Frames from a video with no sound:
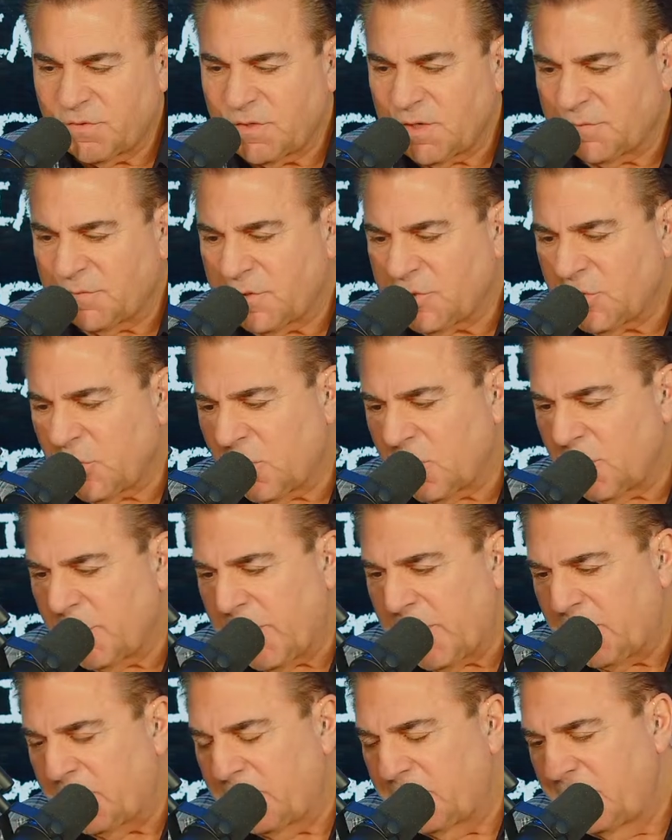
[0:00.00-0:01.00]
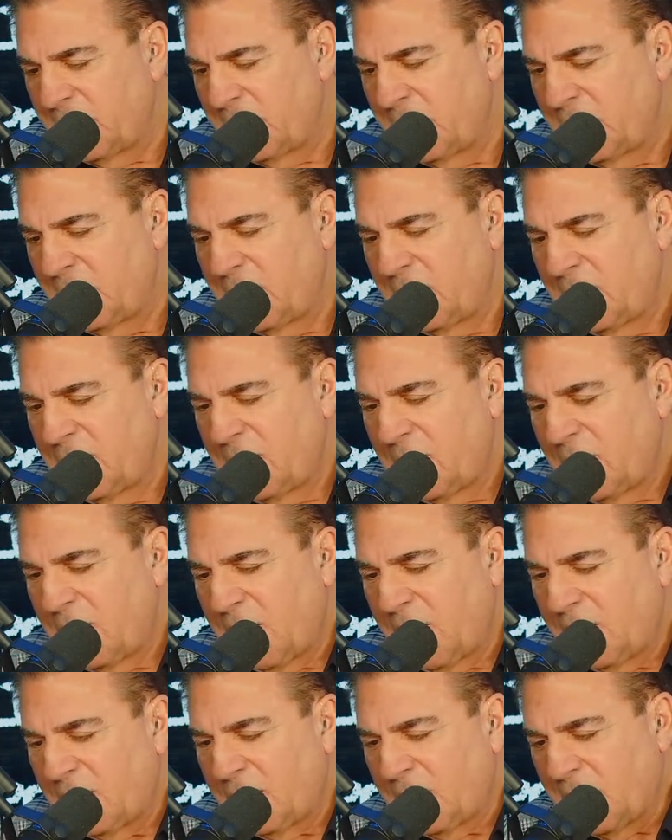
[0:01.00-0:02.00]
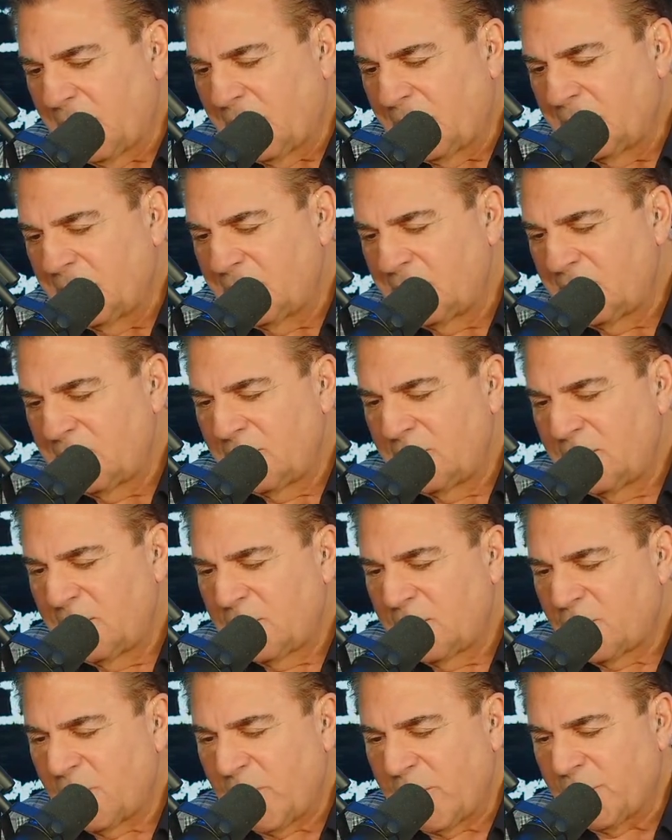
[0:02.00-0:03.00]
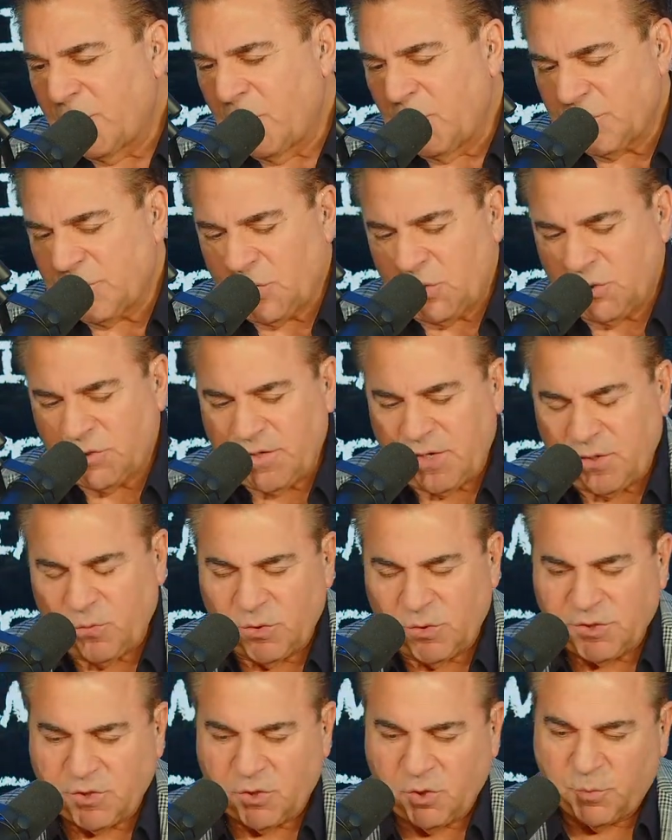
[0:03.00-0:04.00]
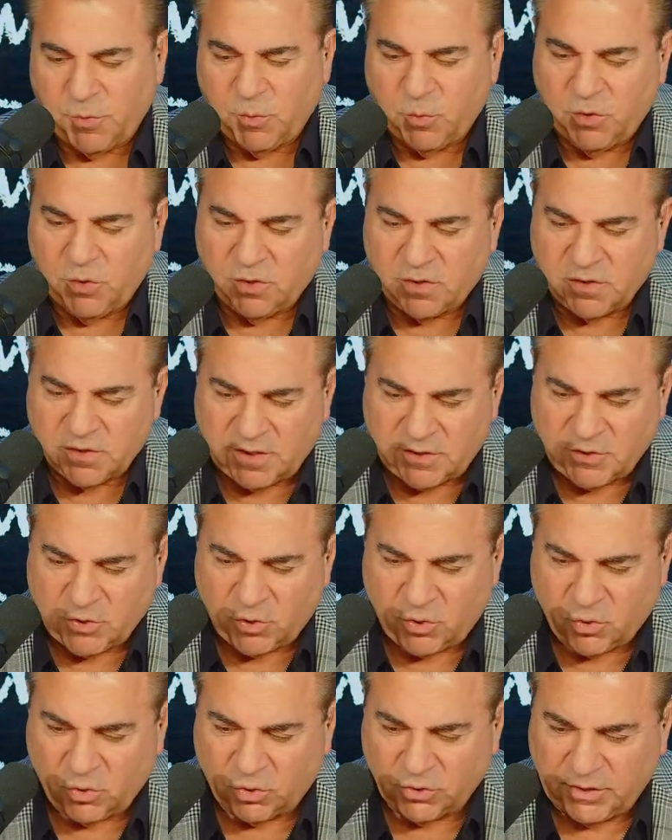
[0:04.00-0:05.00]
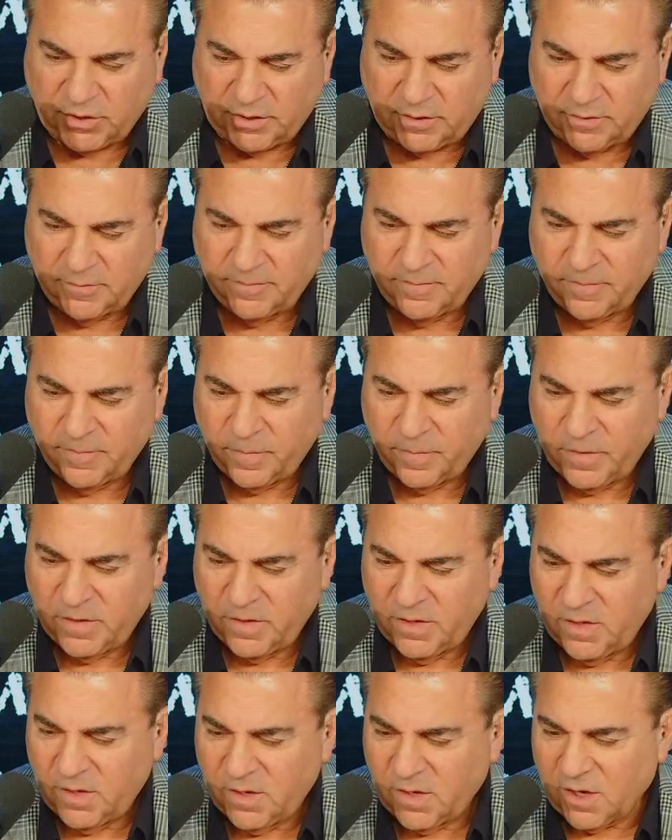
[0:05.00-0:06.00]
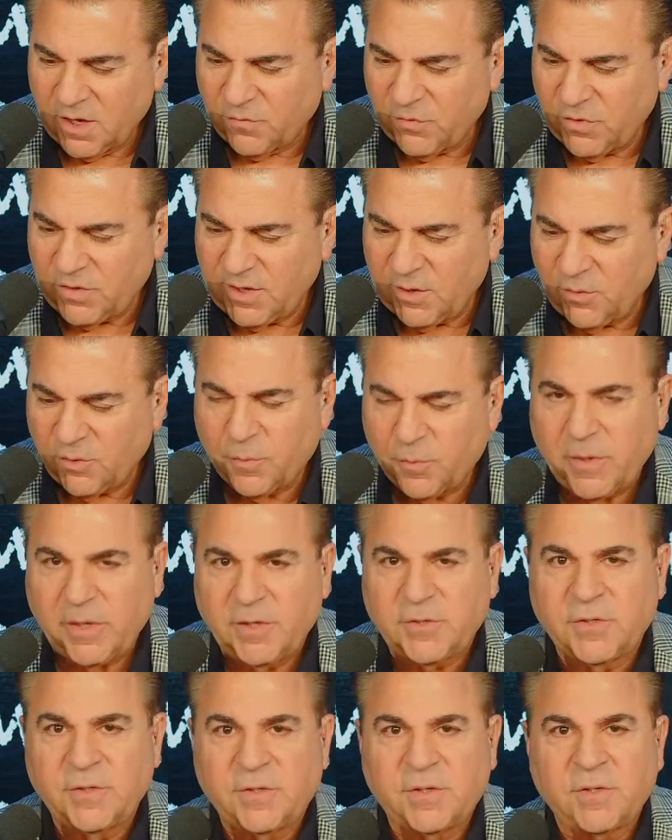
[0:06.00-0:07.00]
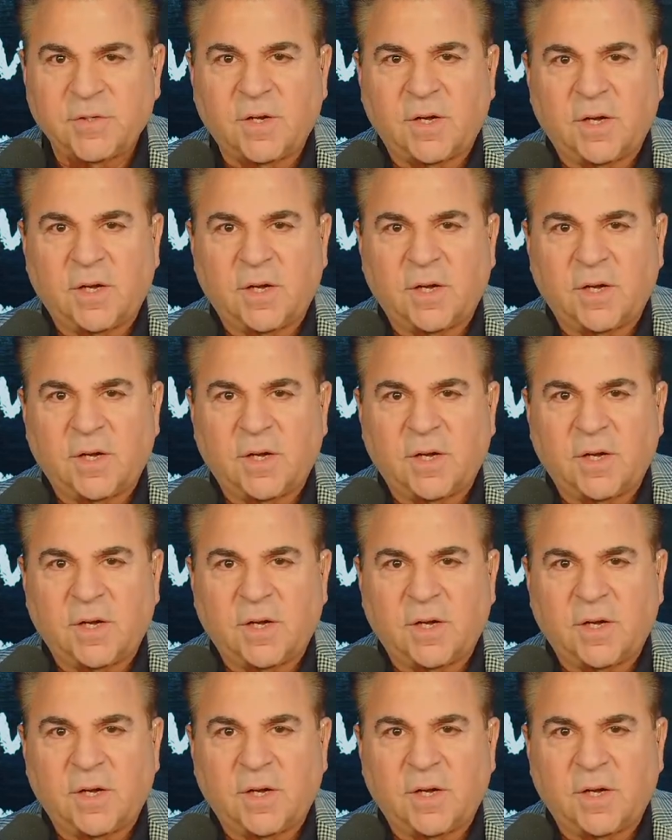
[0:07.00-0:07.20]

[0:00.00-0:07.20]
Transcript: stuff to talk about. And if my voice holds out, which I hope it will because I talk all day, every day with patients,